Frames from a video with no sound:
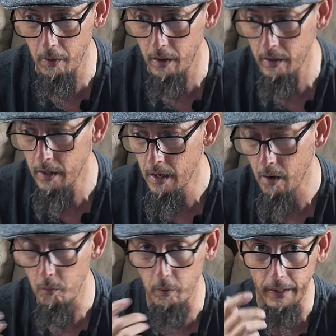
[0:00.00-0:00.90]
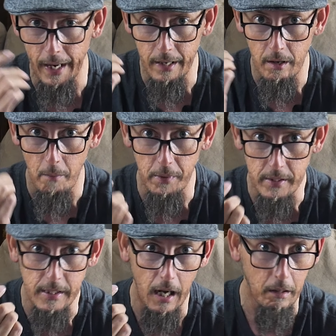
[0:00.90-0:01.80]
were getting them and
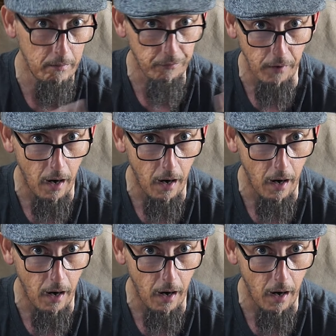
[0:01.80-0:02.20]
selling them for